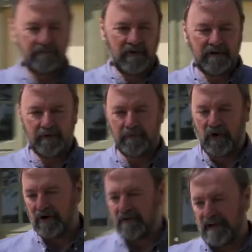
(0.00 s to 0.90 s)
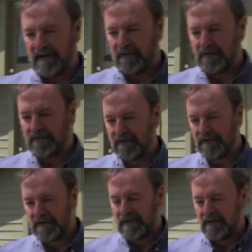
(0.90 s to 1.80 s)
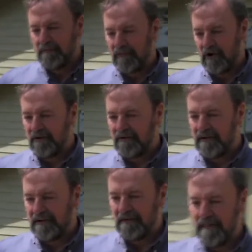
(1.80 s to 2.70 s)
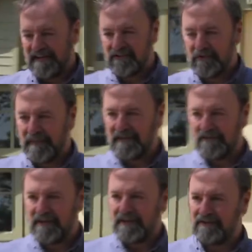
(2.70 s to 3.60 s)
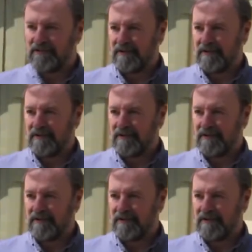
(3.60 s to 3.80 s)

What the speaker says: front of the barn now, and the barn meant so many things.